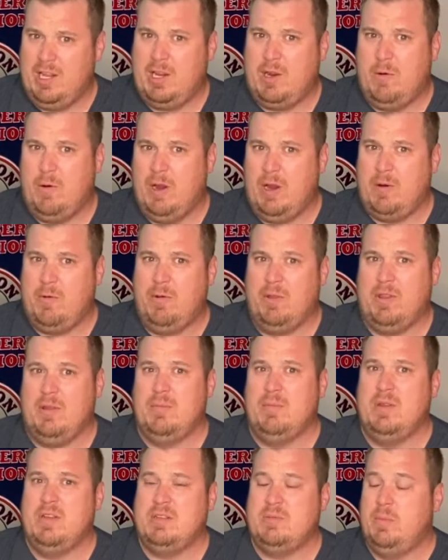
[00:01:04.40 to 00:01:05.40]
quick with them
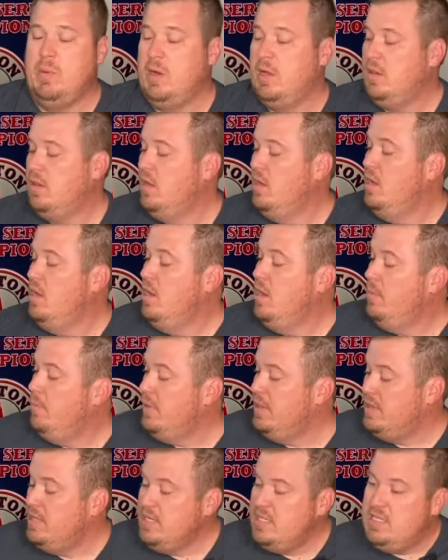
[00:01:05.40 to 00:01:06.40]
this month.
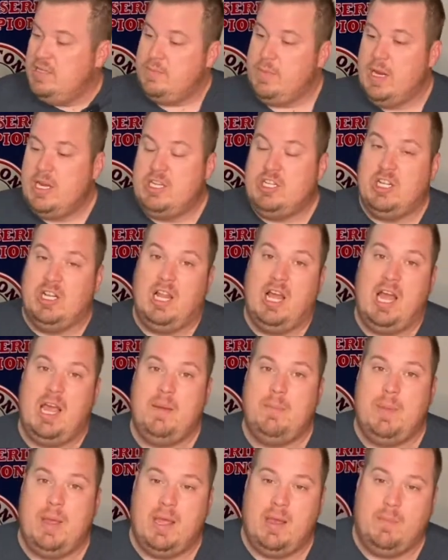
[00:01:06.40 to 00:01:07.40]
But this is my July
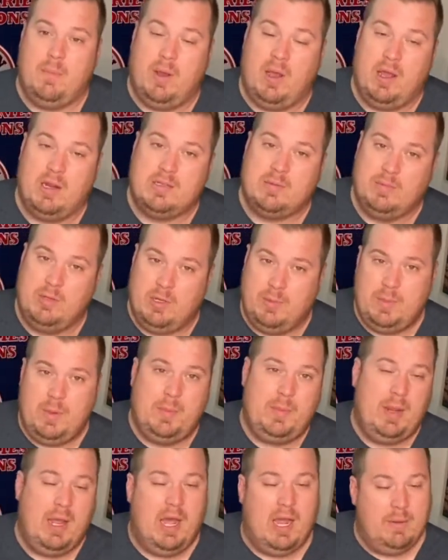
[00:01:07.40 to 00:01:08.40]
BAM Box. I'm a little bit
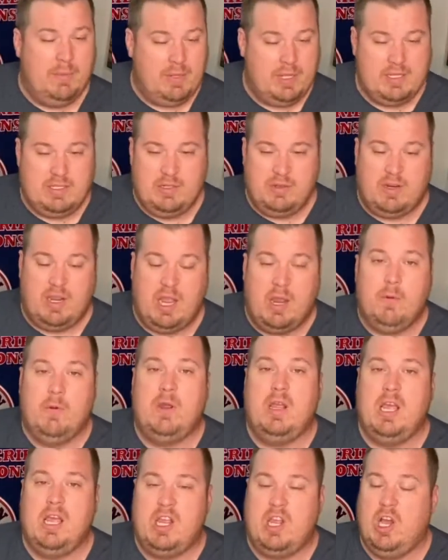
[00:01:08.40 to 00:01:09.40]
behind, but that's okay. We'll
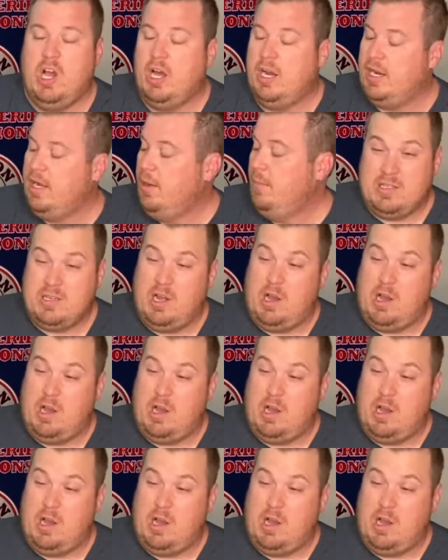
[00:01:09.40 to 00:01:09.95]
get caught up.